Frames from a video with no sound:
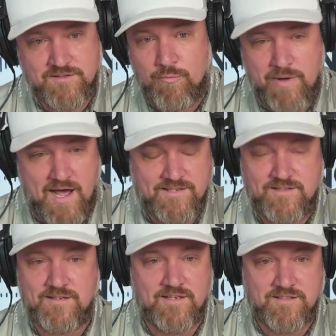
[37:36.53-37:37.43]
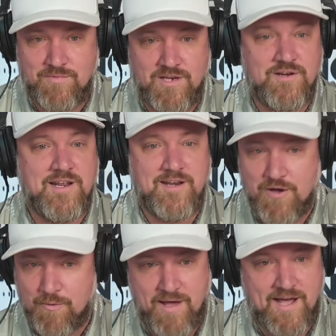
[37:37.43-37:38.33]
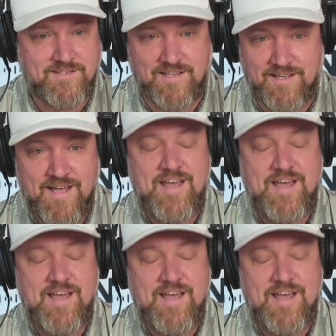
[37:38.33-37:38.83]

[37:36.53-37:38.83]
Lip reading: go past it doesn't mean you need to go past it.